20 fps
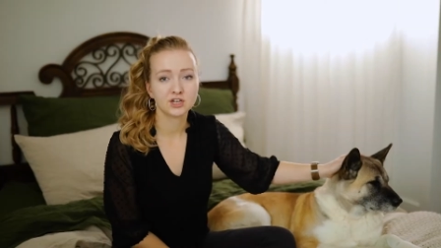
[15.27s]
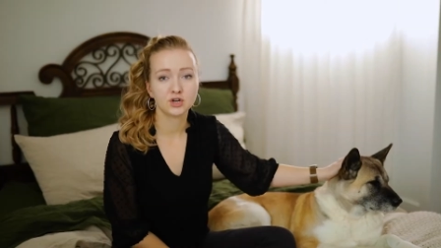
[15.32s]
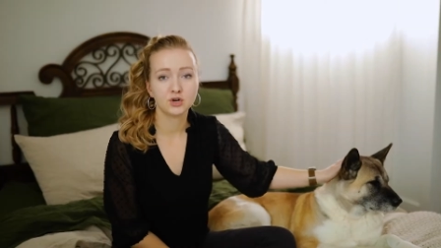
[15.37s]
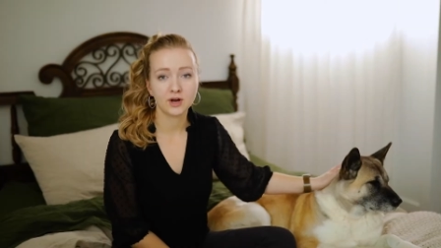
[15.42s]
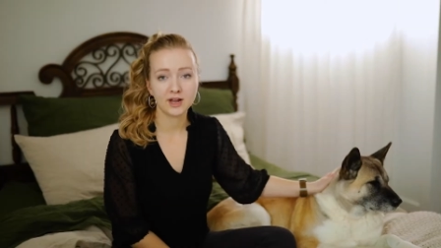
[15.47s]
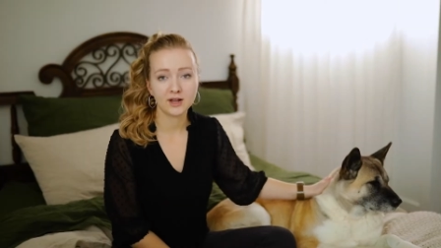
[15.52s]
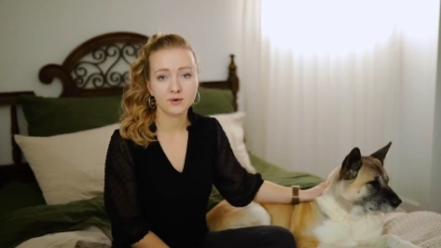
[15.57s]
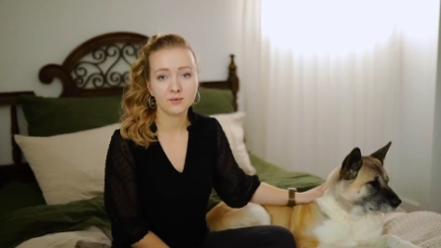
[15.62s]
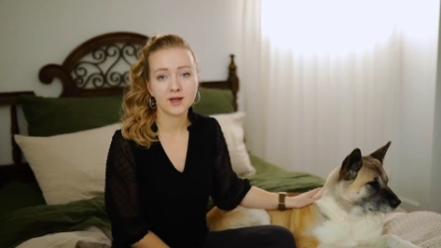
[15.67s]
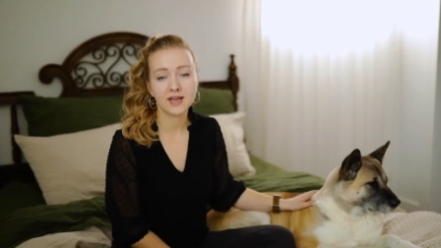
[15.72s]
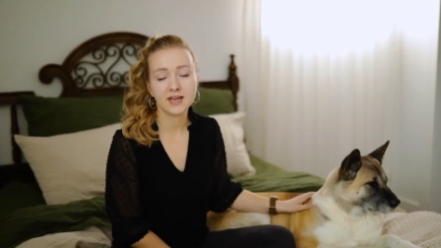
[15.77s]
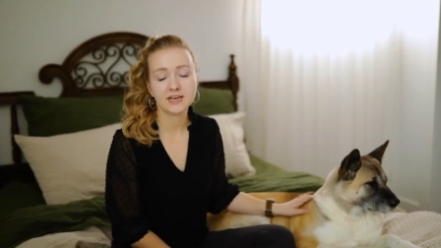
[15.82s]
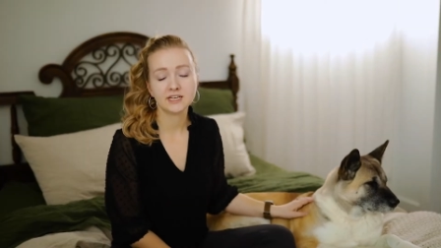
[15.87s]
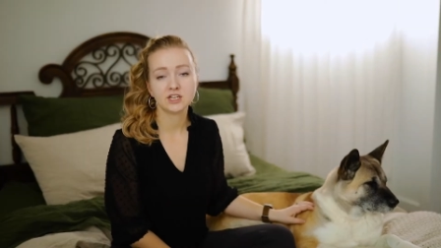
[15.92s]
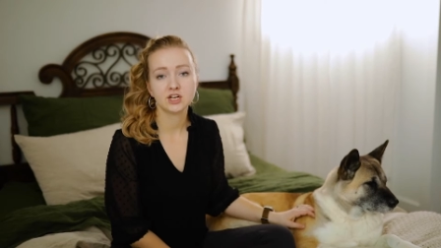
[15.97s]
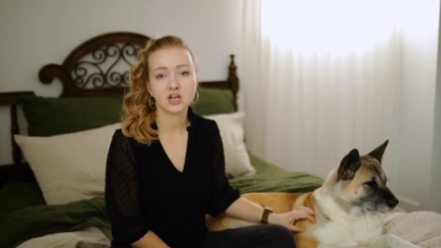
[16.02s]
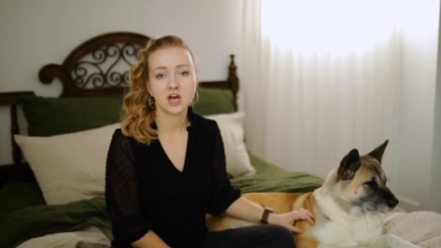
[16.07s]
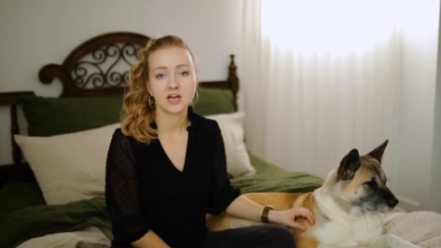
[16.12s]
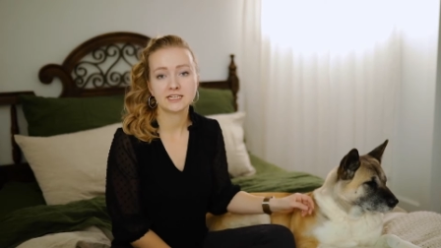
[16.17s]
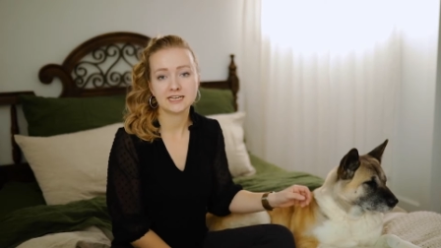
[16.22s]
a great way
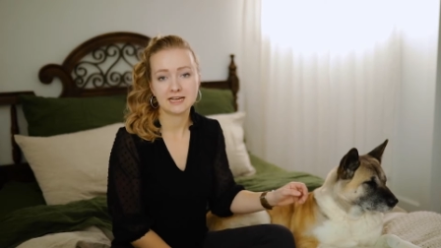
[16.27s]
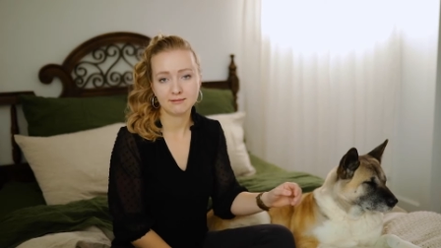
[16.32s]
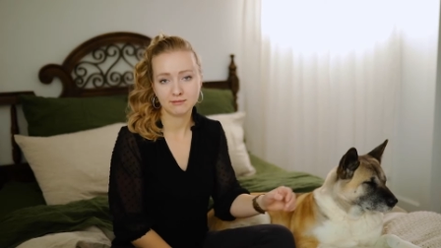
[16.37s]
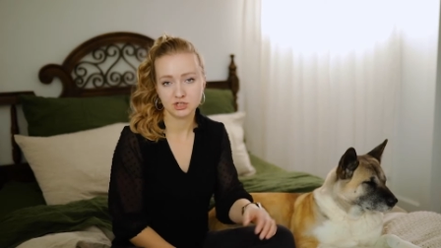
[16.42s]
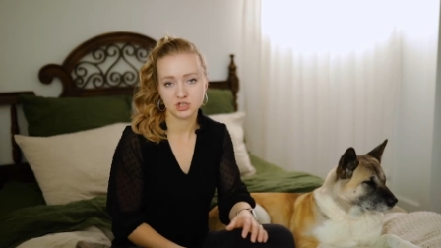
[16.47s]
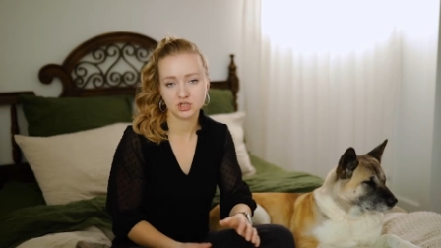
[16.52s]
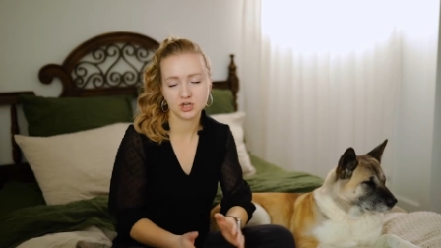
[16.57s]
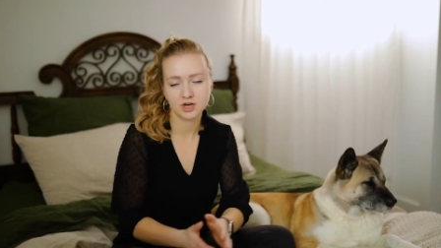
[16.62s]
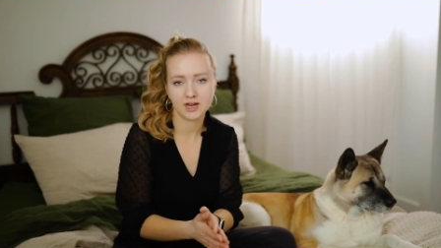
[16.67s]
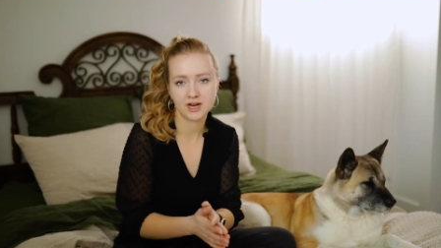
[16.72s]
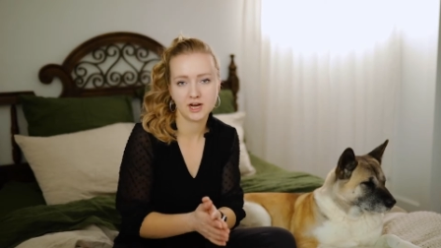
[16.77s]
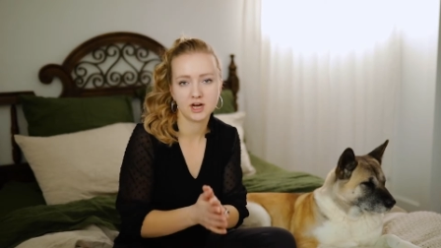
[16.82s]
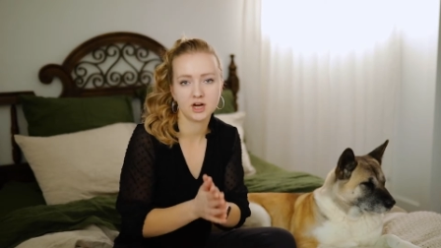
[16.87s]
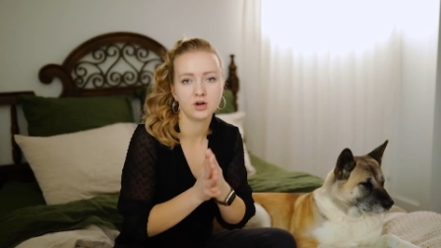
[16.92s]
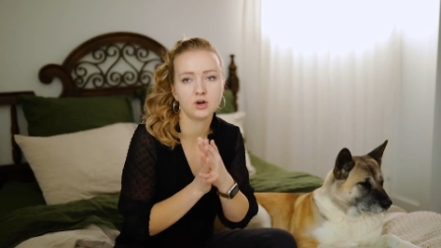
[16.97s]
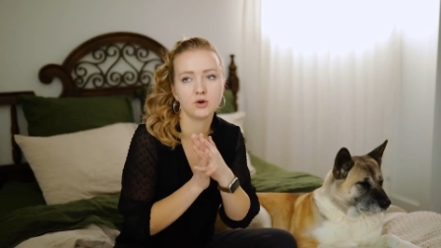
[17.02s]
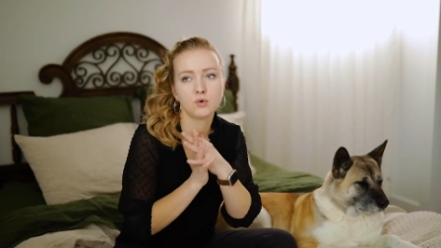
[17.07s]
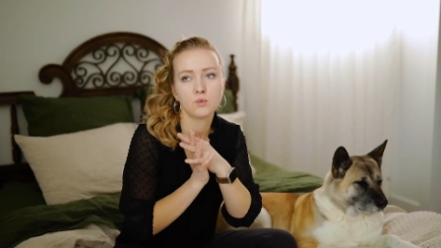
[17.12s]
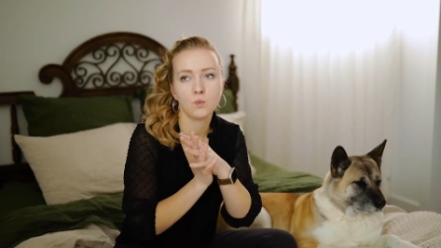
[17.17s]
to not damage your hair